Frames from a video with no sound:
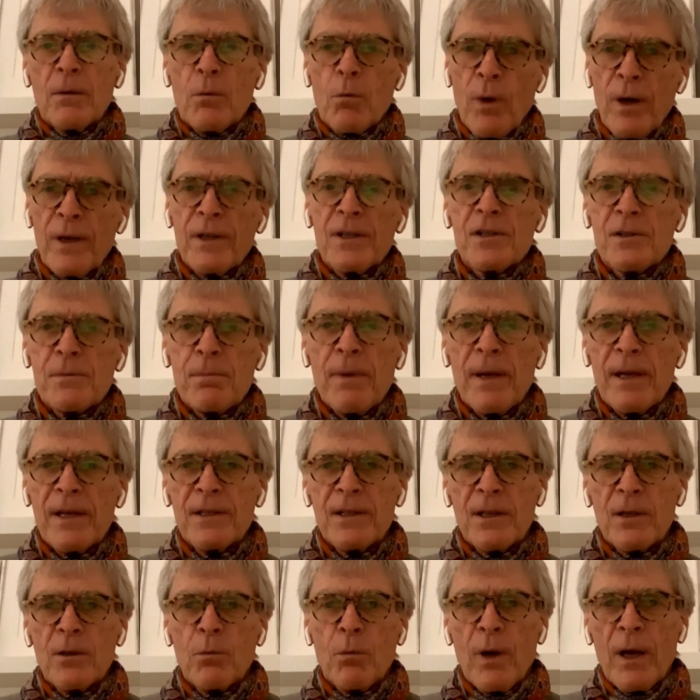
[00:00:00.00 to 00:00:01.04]
One, it's
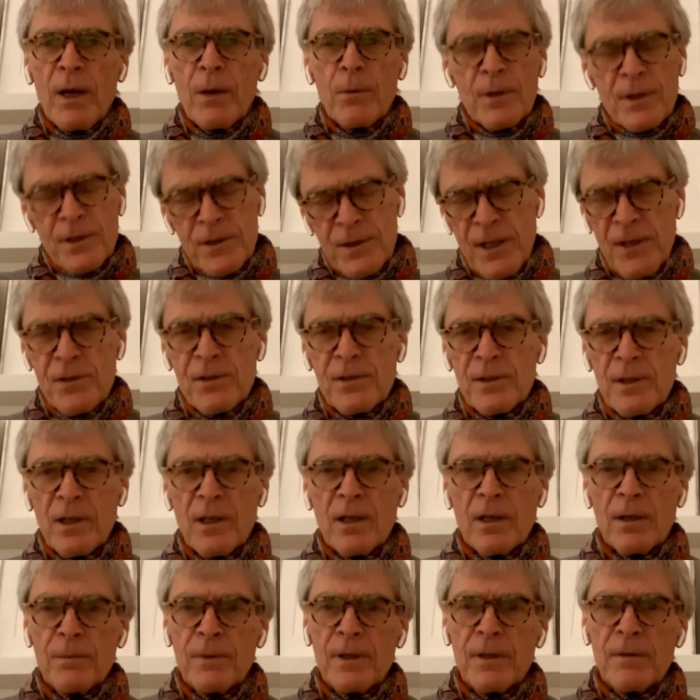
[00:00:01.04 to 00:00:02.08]
made in a way which doesn't
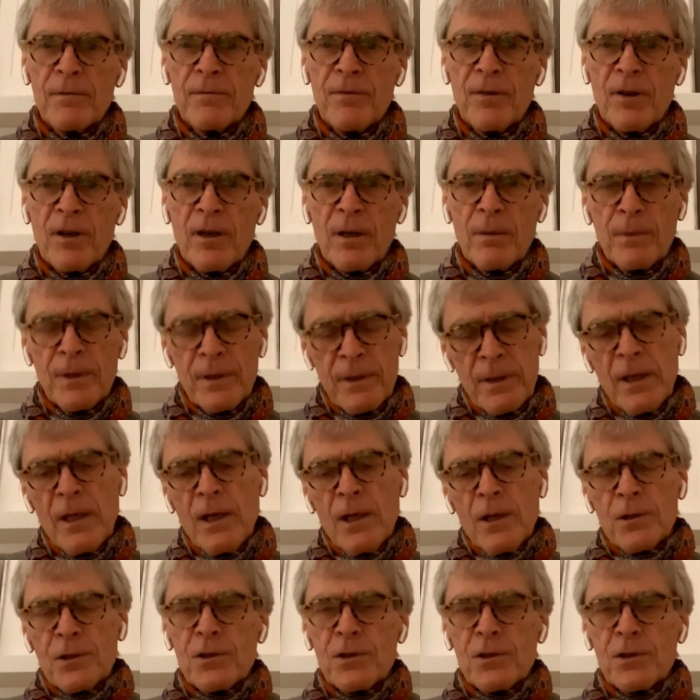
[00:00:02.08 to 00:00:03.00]
harm the environment.